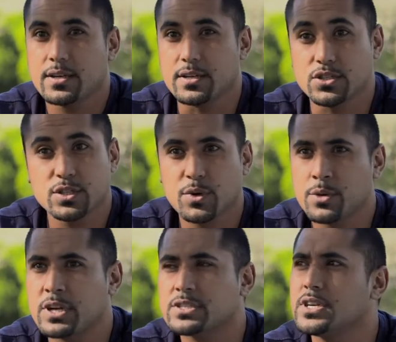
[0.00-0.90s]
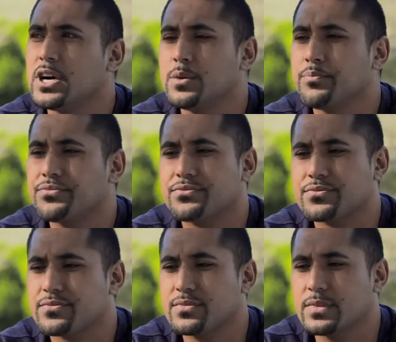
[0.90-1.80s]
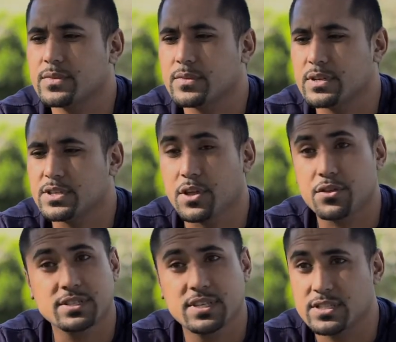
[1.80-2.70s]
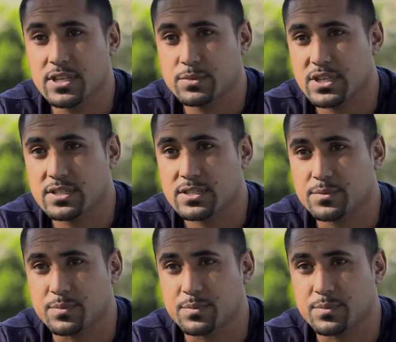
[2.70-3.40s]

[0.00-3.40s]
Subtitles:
It's just pretty much year 13 subjects,